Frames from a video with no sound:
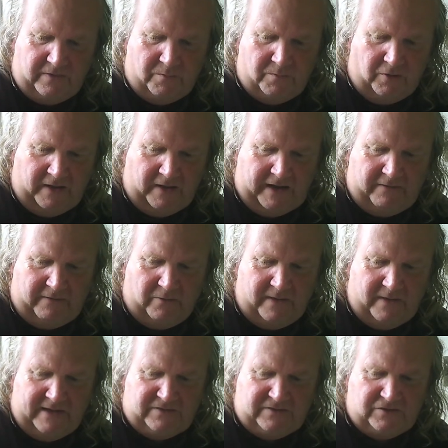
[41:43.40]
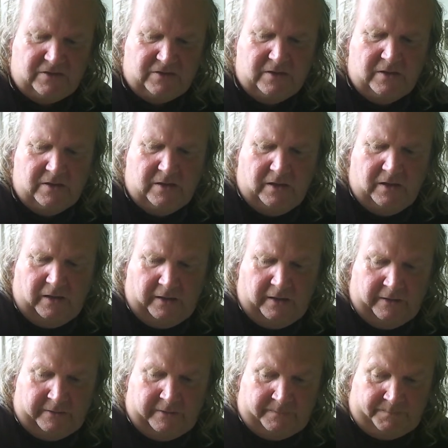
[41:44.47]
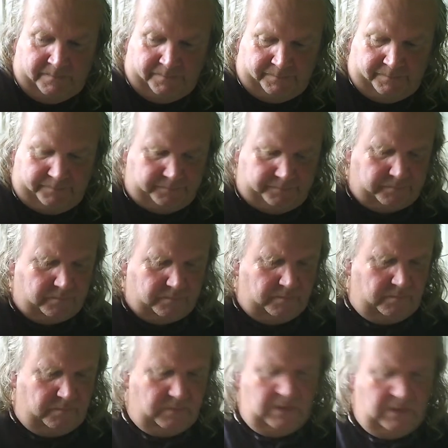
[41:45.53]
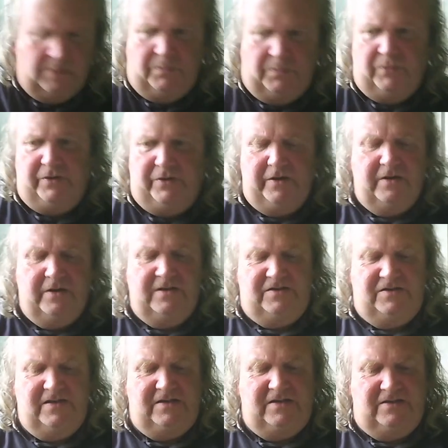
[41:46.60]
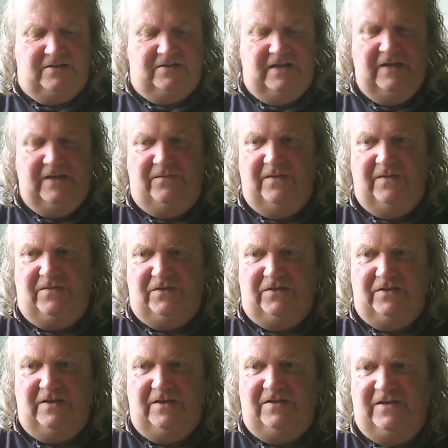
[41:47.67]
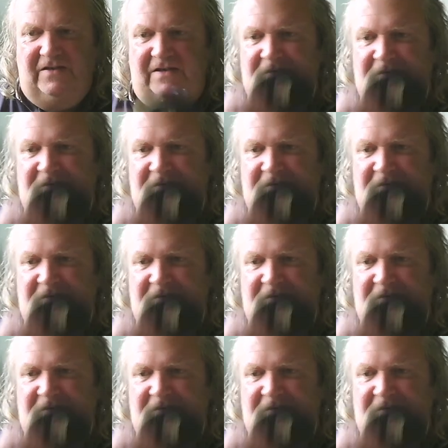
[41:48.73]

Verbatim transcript: they're more like arrowheads. Um, but the early sixties, late fifties, early